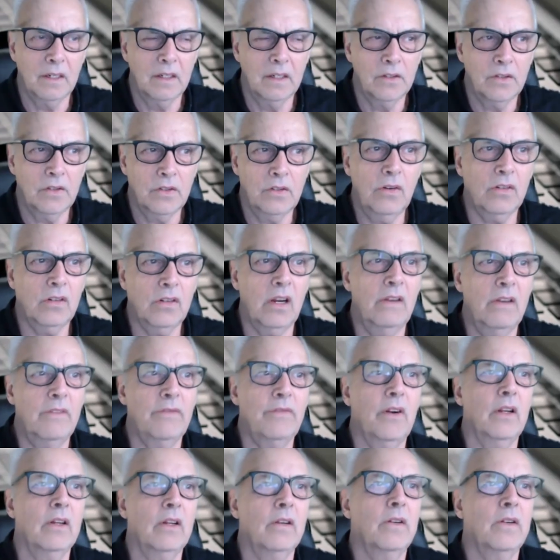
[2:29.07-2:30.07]
True crime
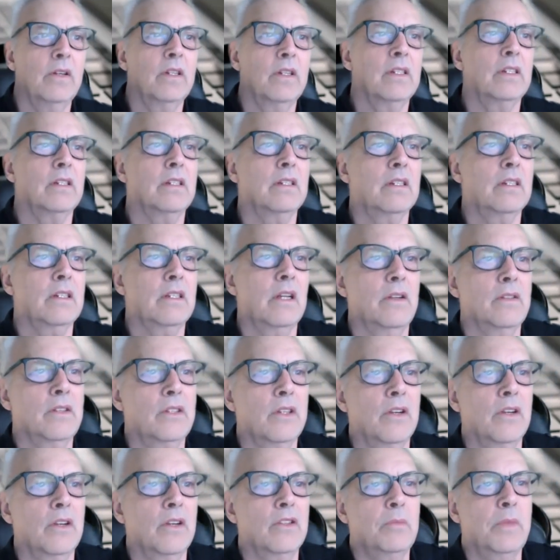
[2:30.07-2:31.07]
followers so on
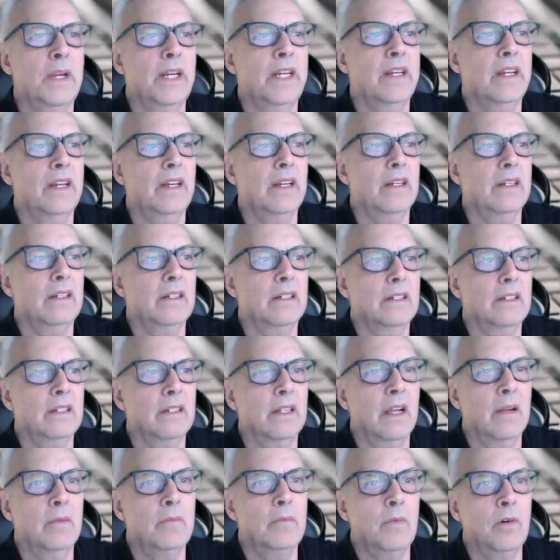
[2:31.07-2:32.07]
social media
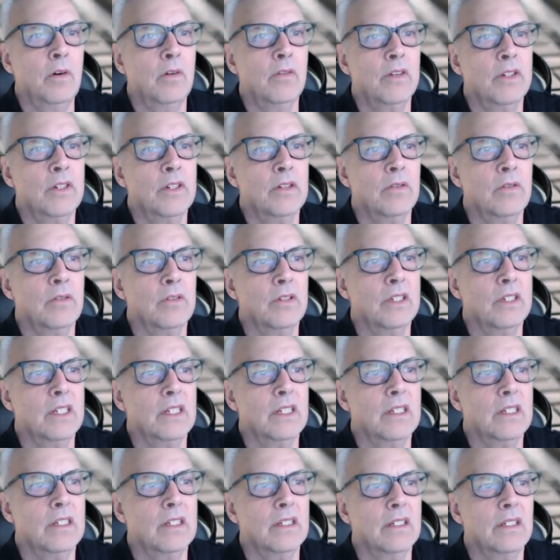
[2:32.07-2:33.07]
have more
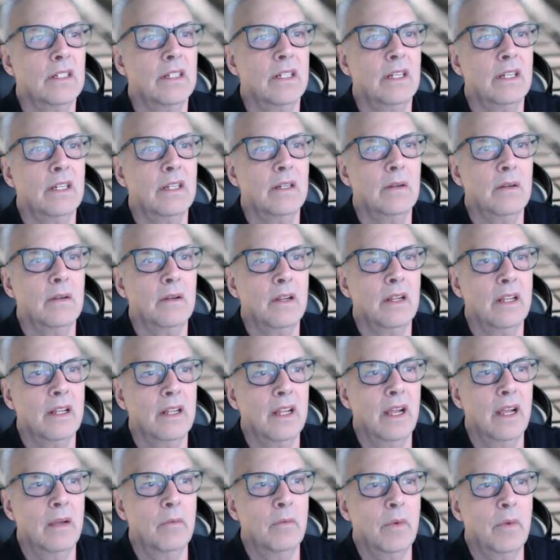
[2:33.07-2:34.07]
resources.
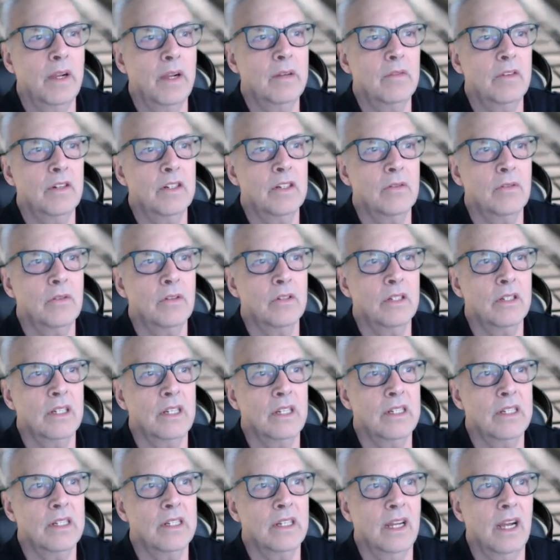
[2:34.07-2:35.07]
And by
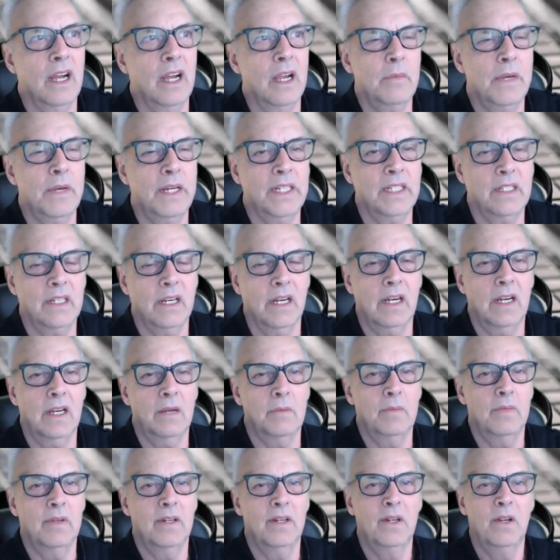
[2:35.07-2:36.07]
resources, I mean
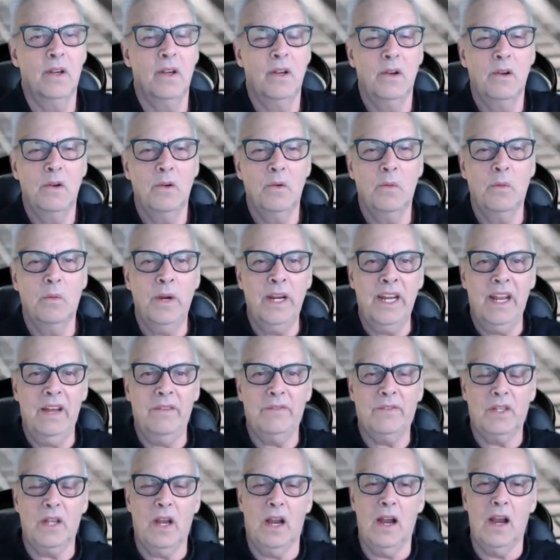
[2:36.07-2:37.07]
time. We
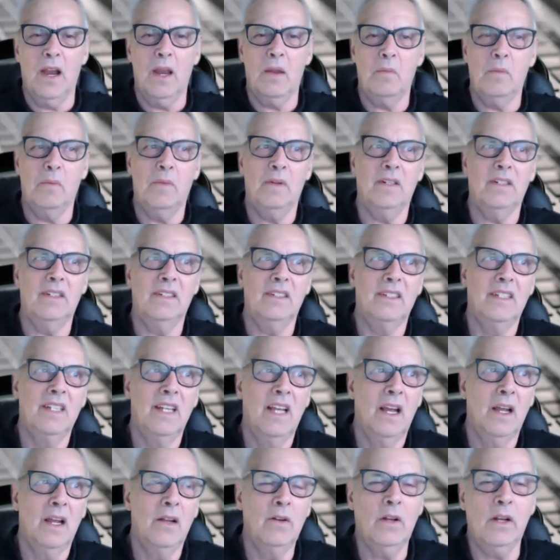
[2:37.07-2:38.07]
have time.
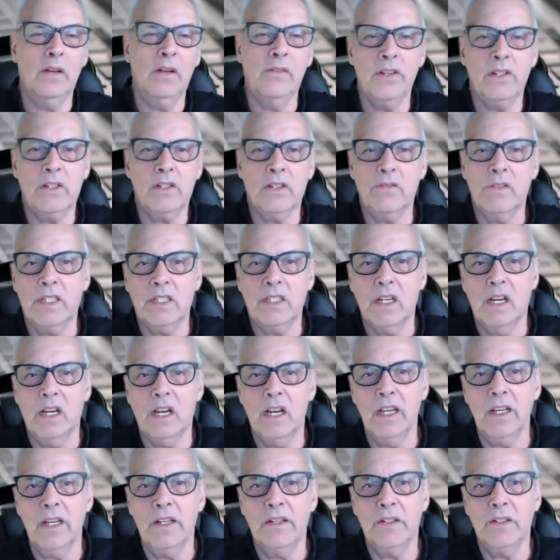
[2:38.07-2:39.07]
A lot of us are
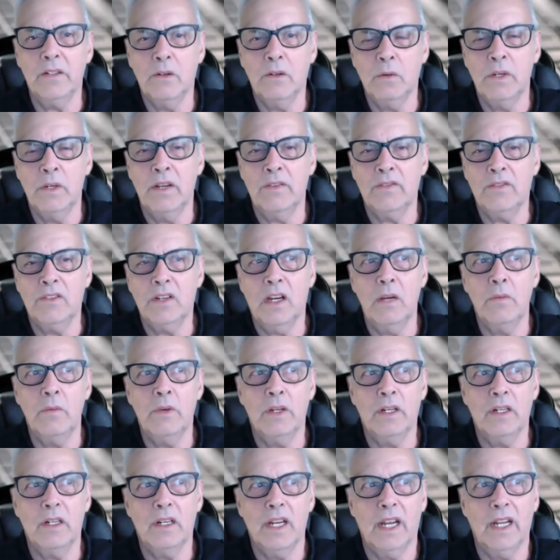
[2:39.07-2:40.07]
retired or we have time on
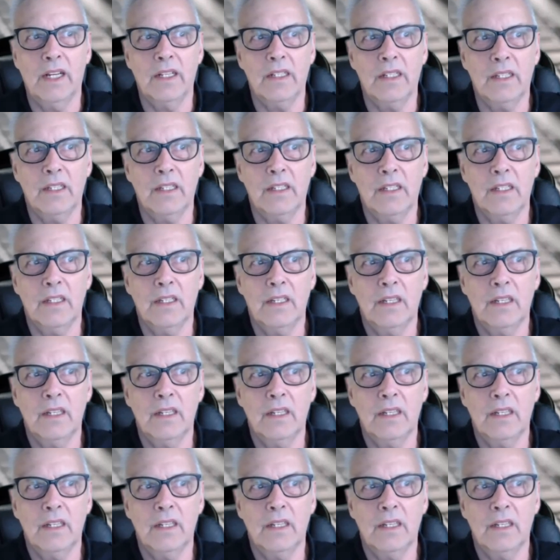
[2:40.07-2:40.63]
our hands.